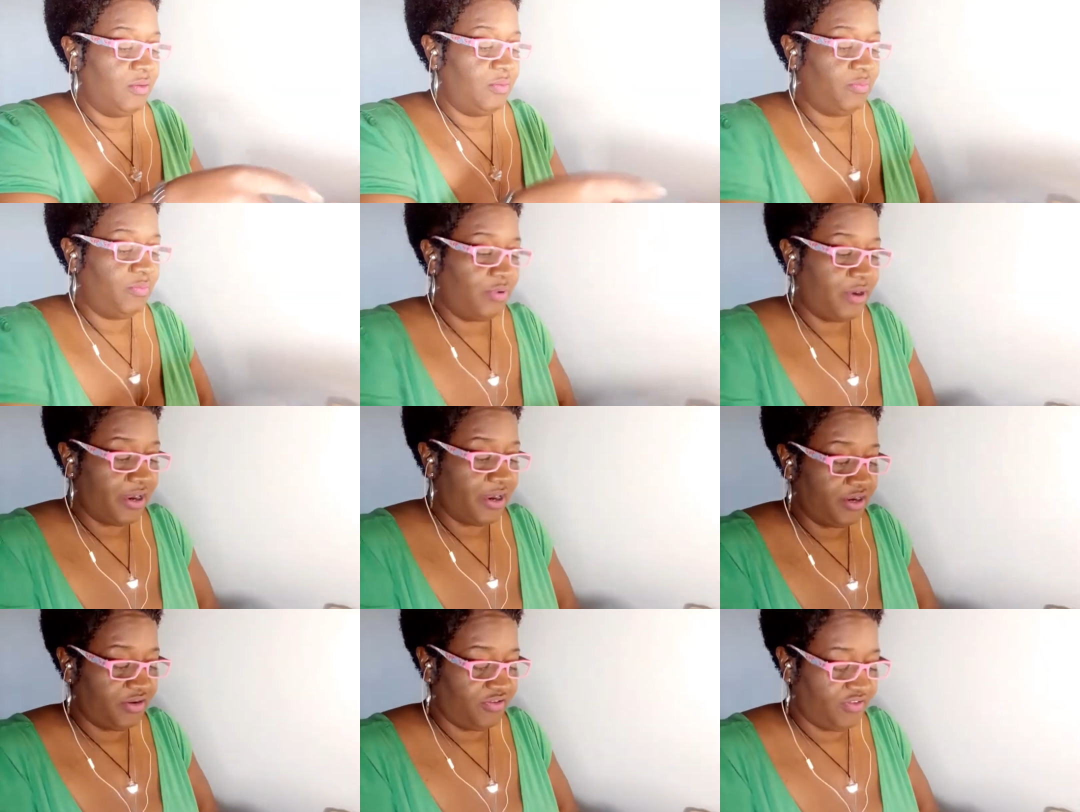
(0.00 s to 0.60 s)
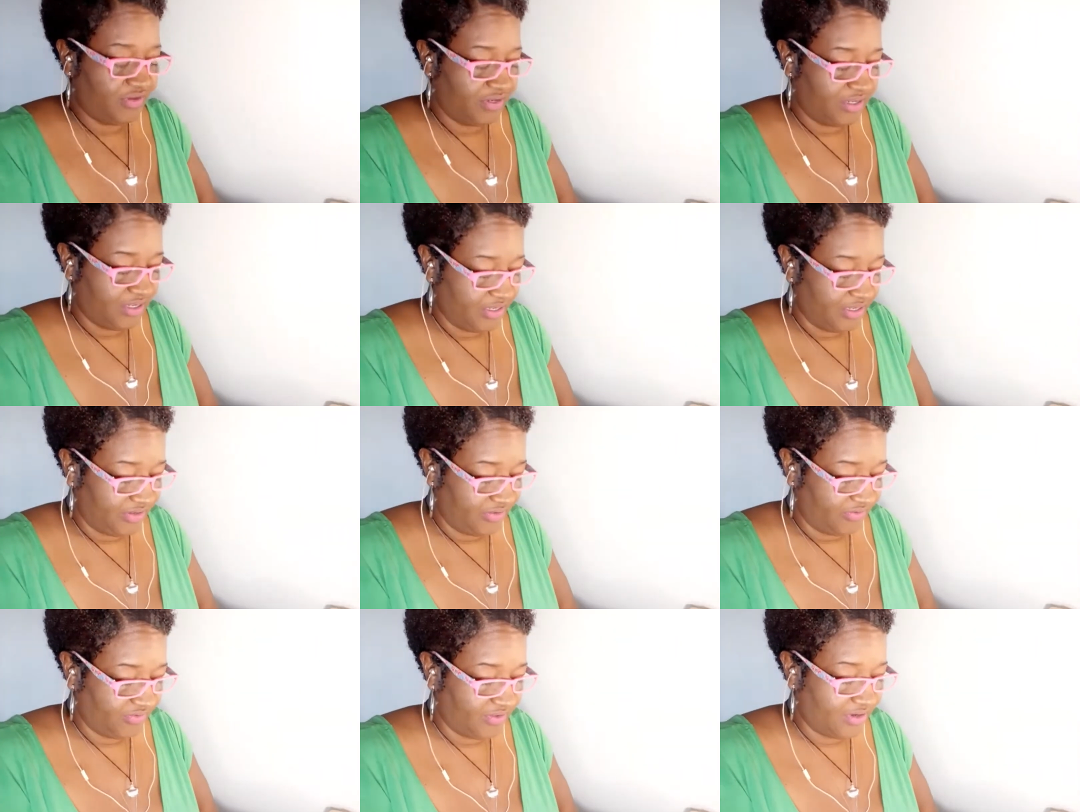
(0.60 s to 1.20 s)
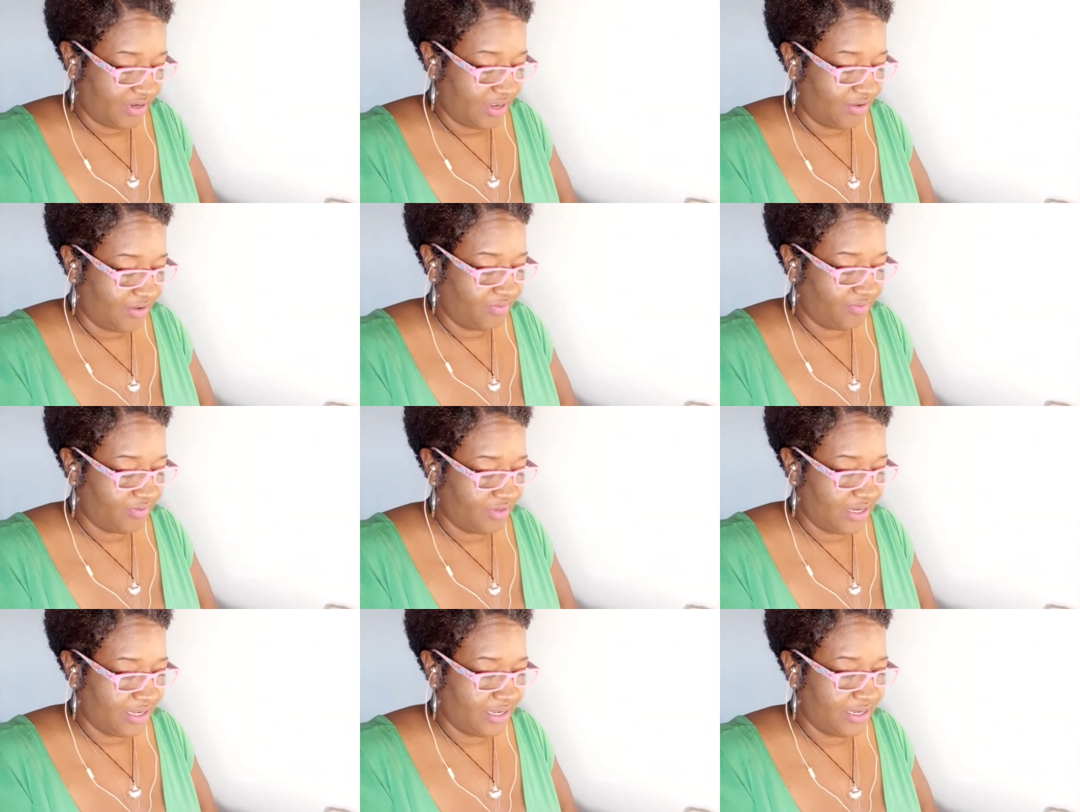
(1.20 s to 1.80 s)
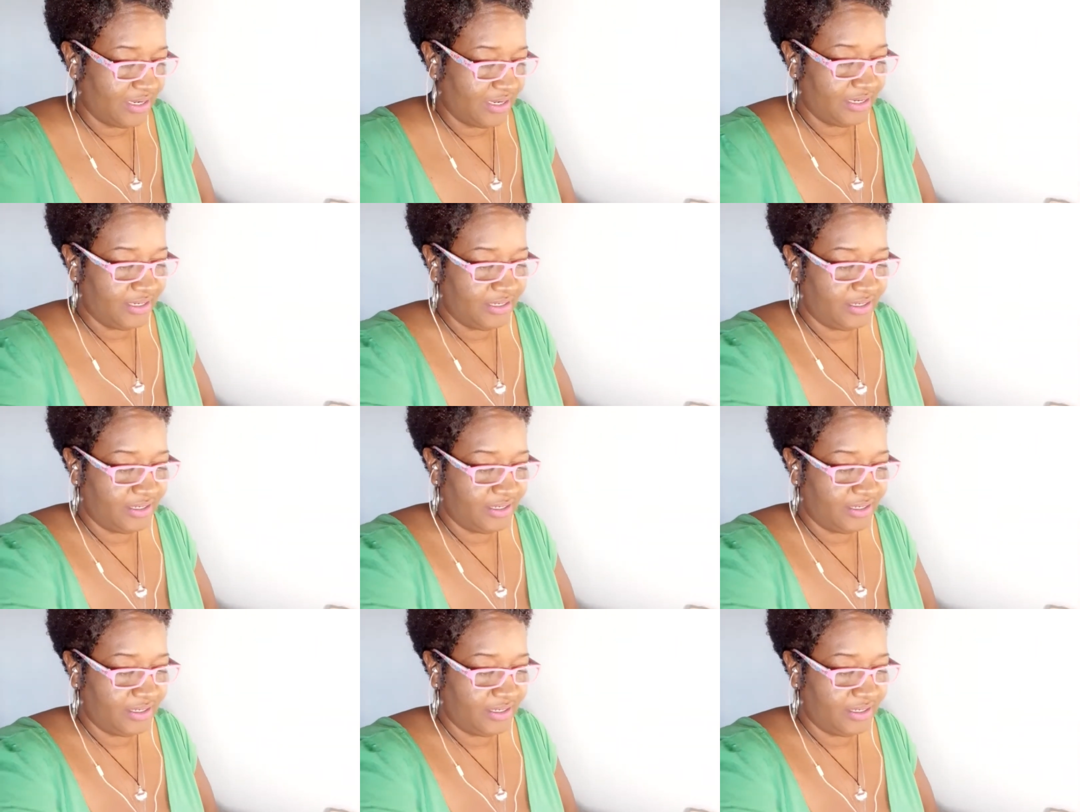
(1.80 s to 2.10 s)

to this, and I was like,